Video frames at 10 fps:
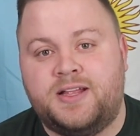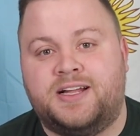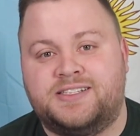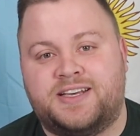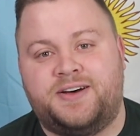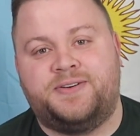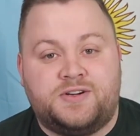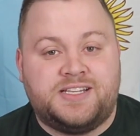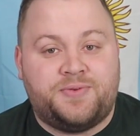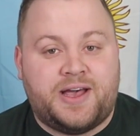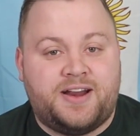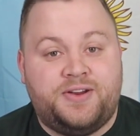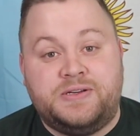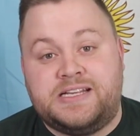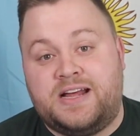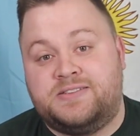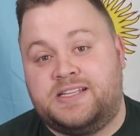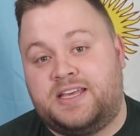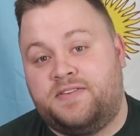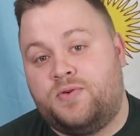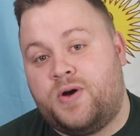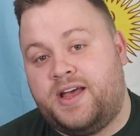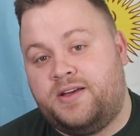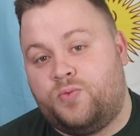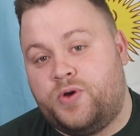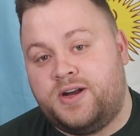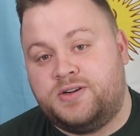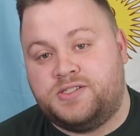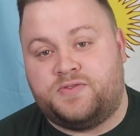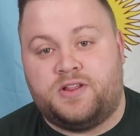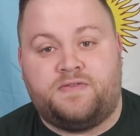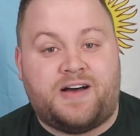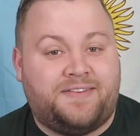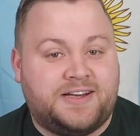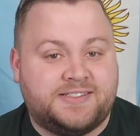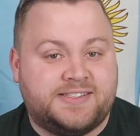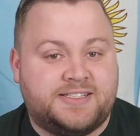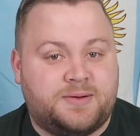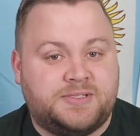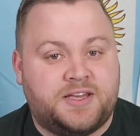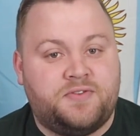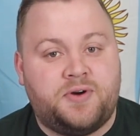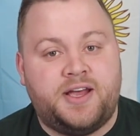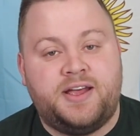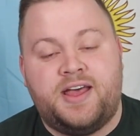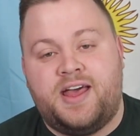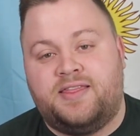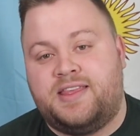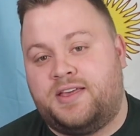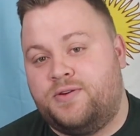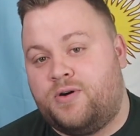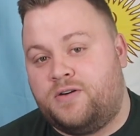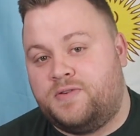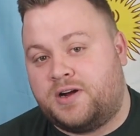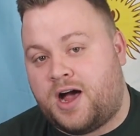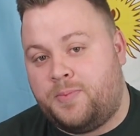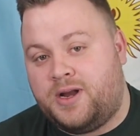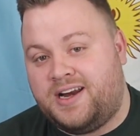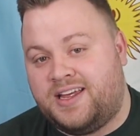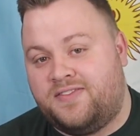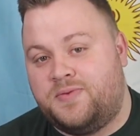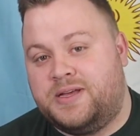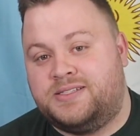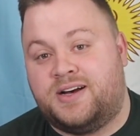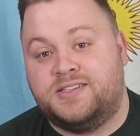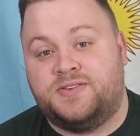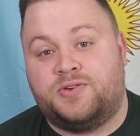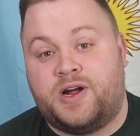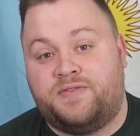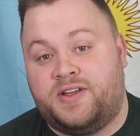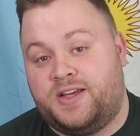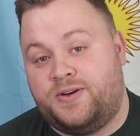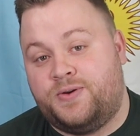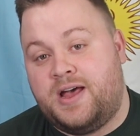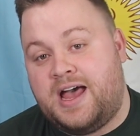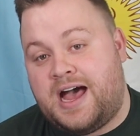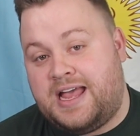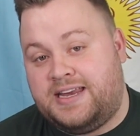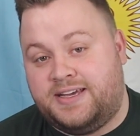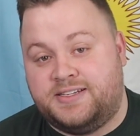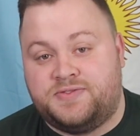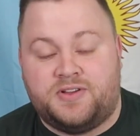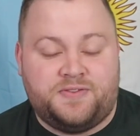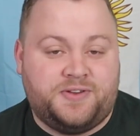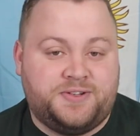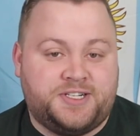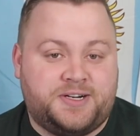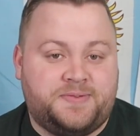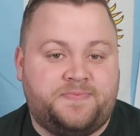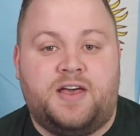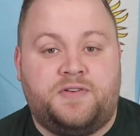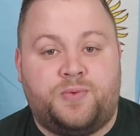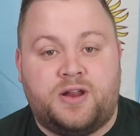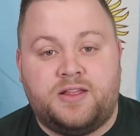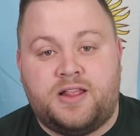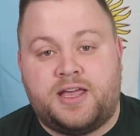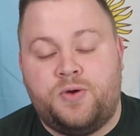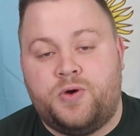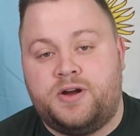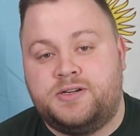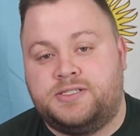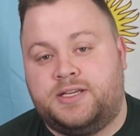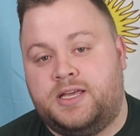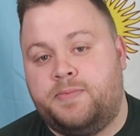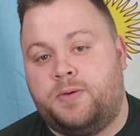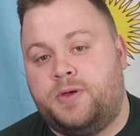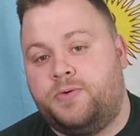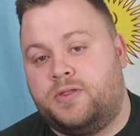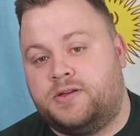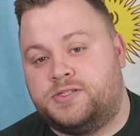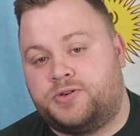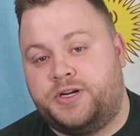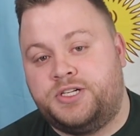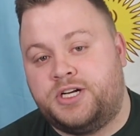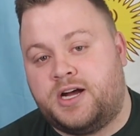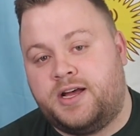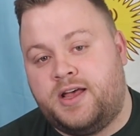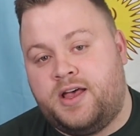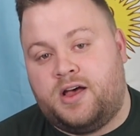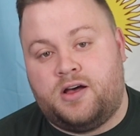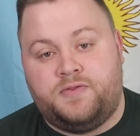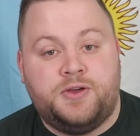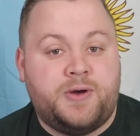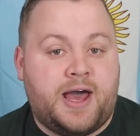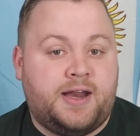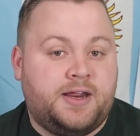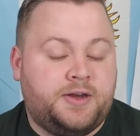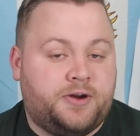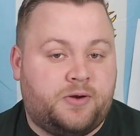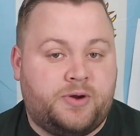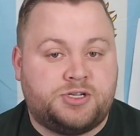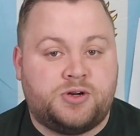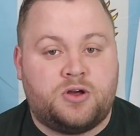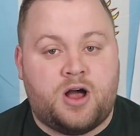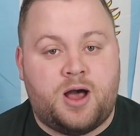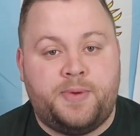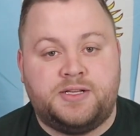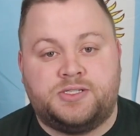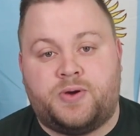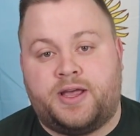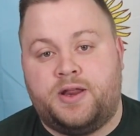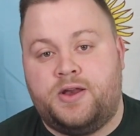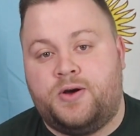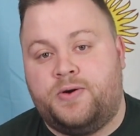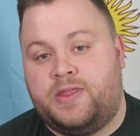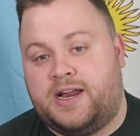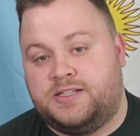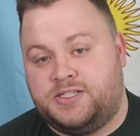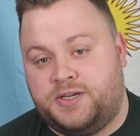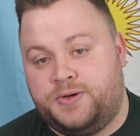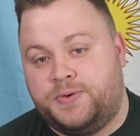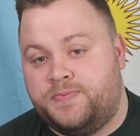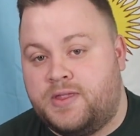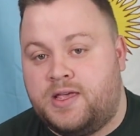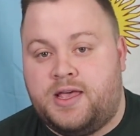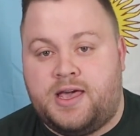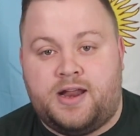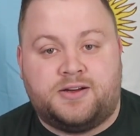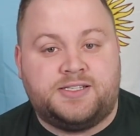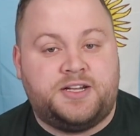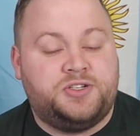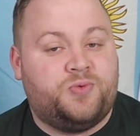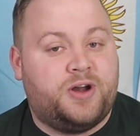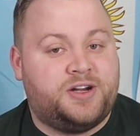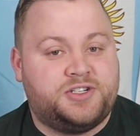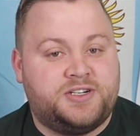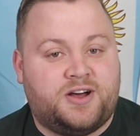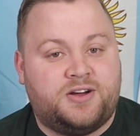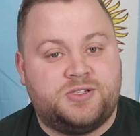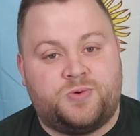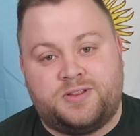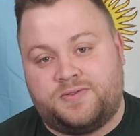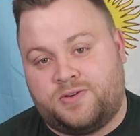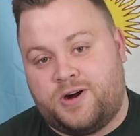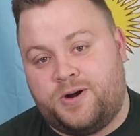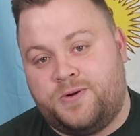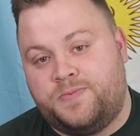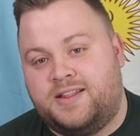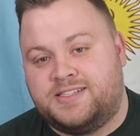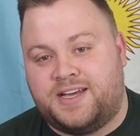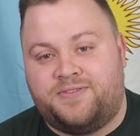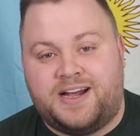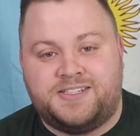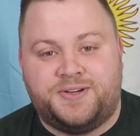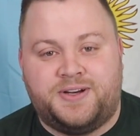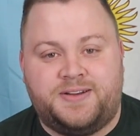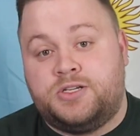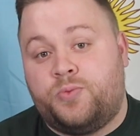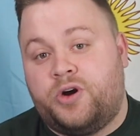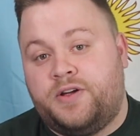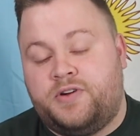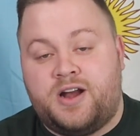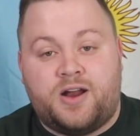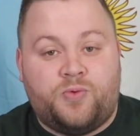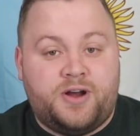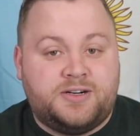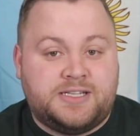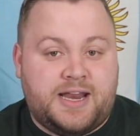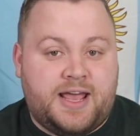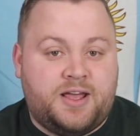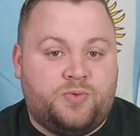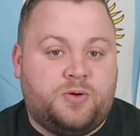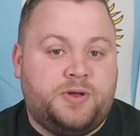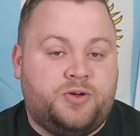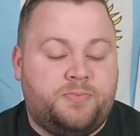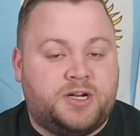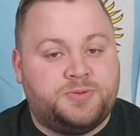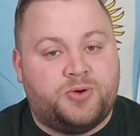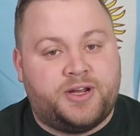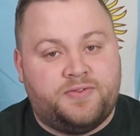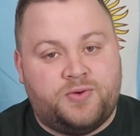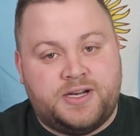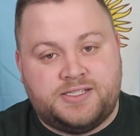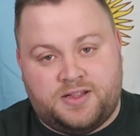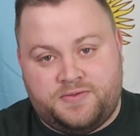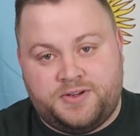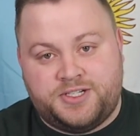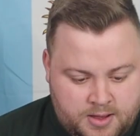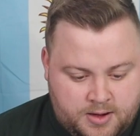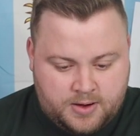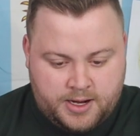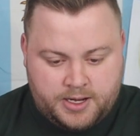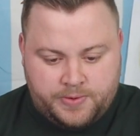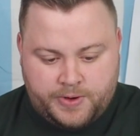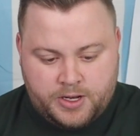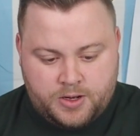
Let's go. First thing we got to do is announce the giveaway winners for the 5,000 subs giveaway. Thank you all for commenting and giving me tons of great video ideas for the future. If you're one of the lucky winners, email me with a screenshot of you editing your original comment so I can know that it's you and I'll send you $100 worth of CRO. Let's get right to it. Don't worry if you're not a winner today, we'll be doing much more giveaways in the future. All right, here we